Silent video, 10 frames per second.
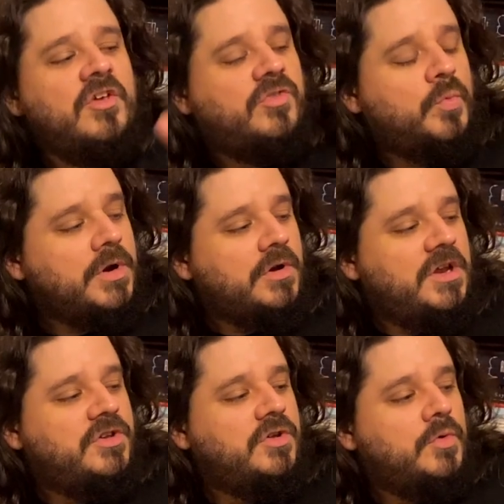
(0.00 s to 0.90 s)
So we're
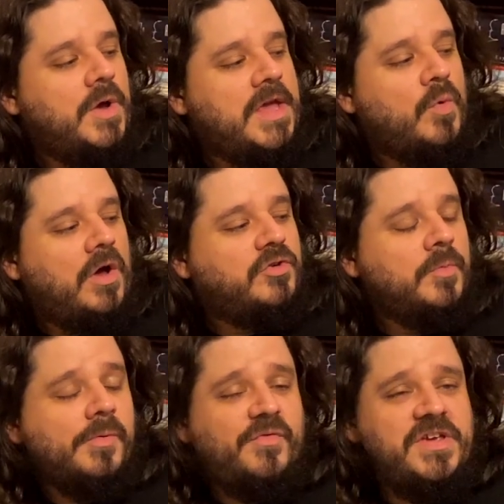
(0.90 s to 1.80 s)
gonna do a
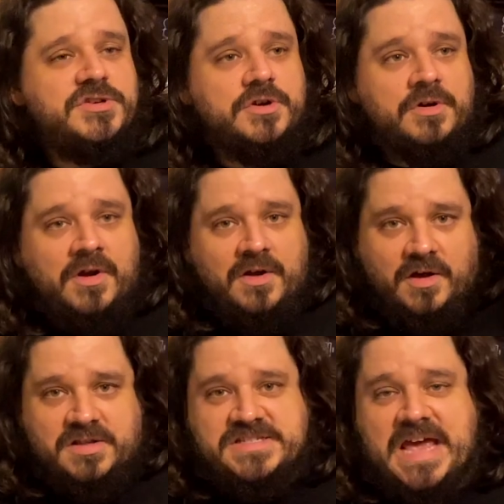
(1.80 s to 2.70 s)
quadruple feature
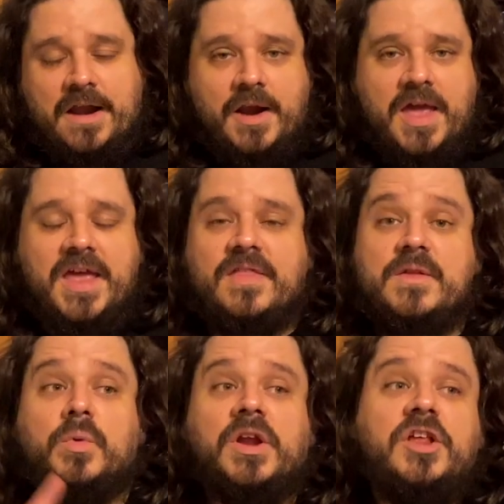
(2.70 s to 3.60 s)
on Saturday, and
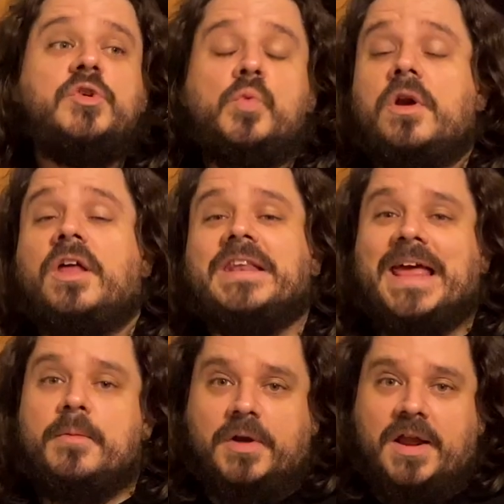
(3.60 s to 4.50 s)
then we're gonna do one on
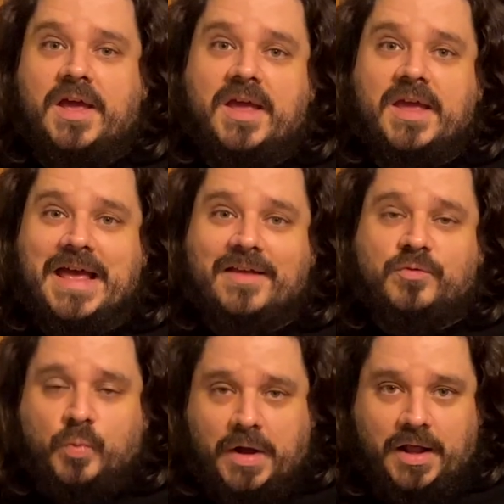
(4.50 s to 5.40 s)
Labor Day
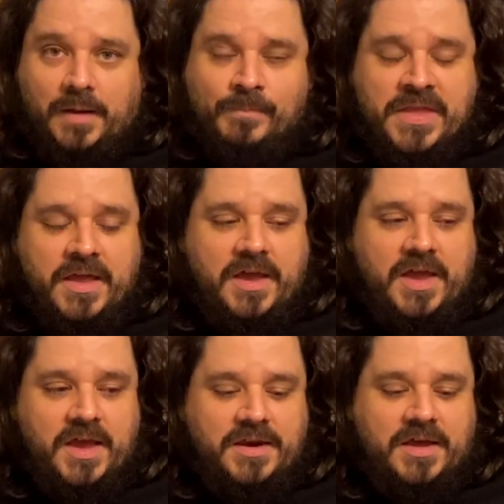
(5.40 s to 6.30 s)
as well,
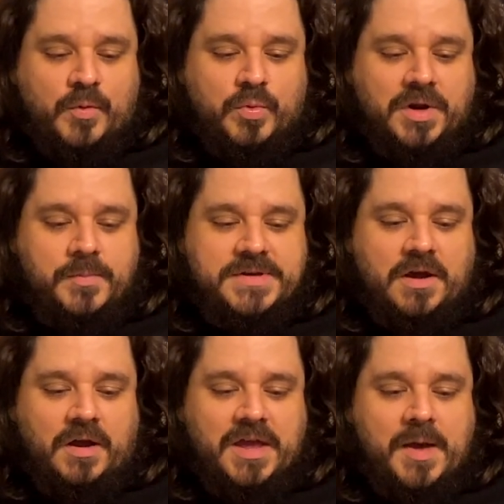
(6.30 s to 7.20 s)
and we're gonna be
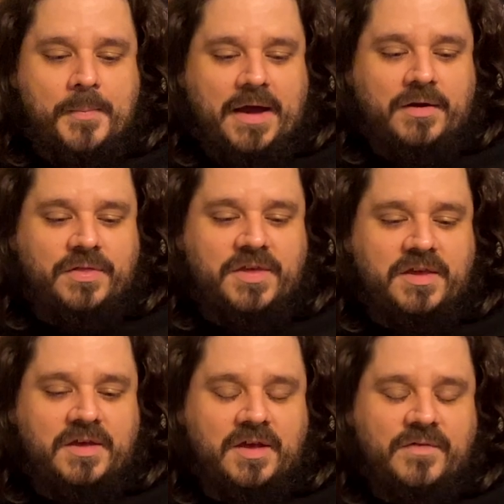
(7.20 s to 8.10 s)
talking about
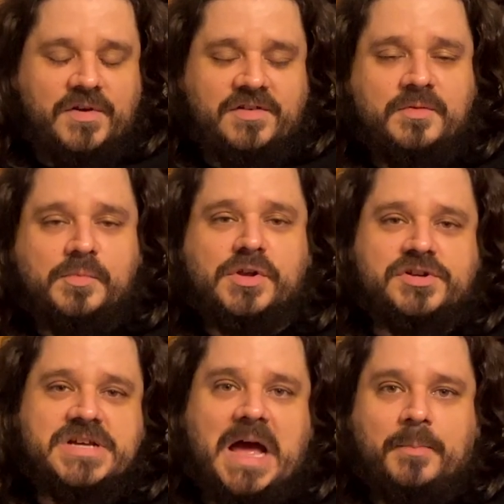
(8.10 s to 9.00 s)
the very similar
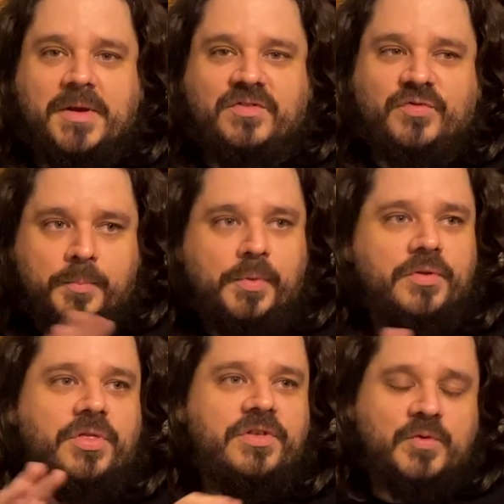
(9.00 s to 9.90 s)
topics for
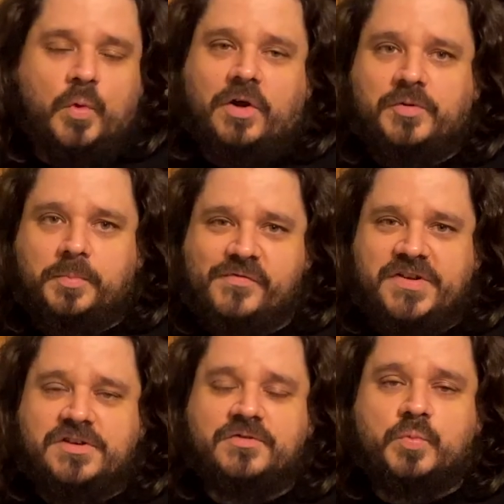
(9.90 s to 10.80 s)
both of these quadruple
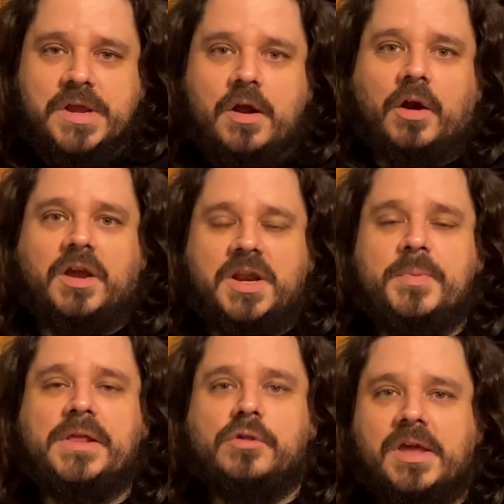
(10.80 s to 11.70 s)
features. We are gonna
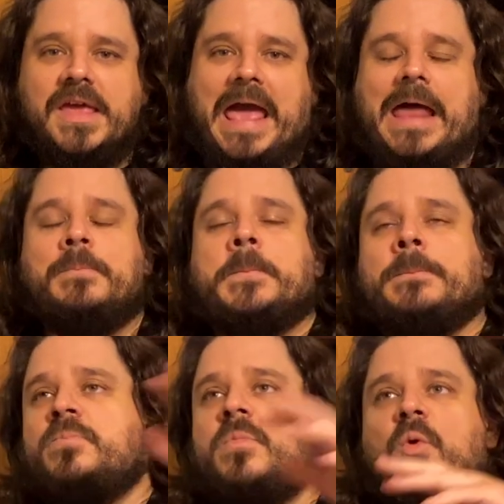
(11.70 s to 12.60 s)
be looking at
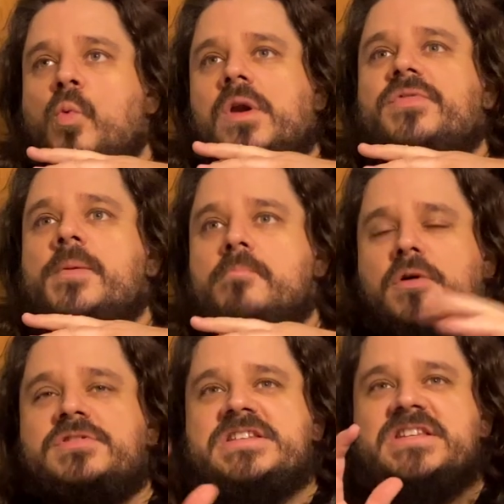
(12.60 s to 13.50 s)
one of the
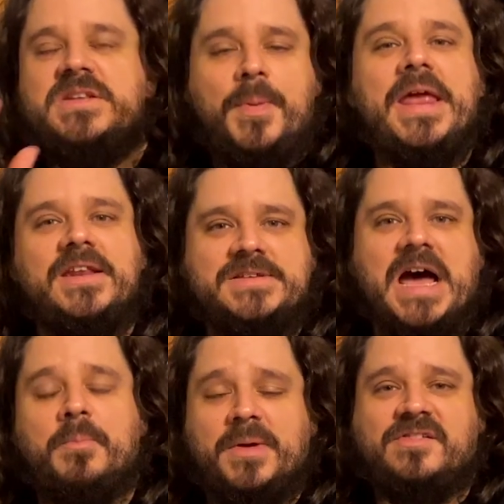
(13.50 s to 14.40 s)
most debated
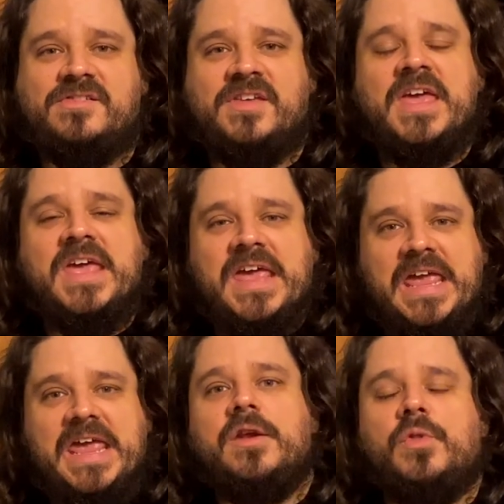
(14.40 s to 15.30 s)
topics
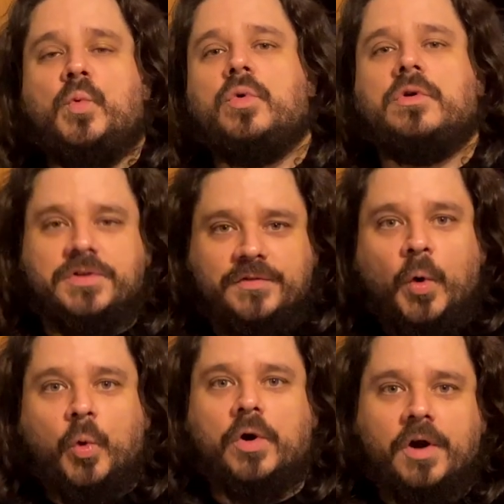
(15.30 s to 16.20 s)
in the world of
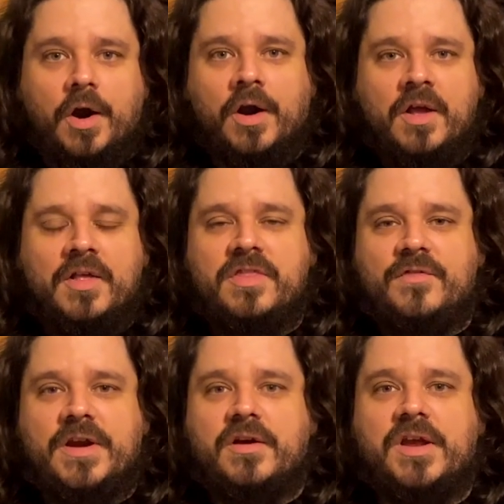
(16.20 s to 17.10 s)
horror, the
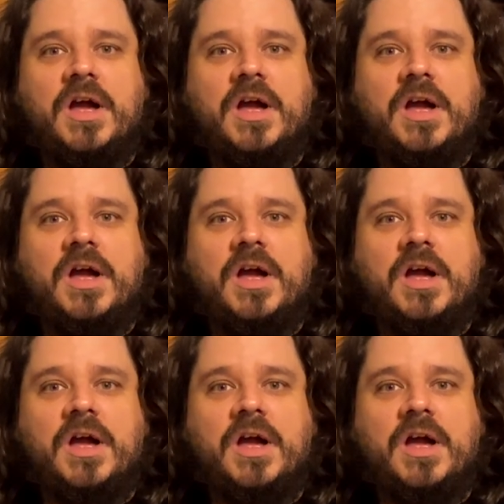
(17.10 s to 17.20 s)
very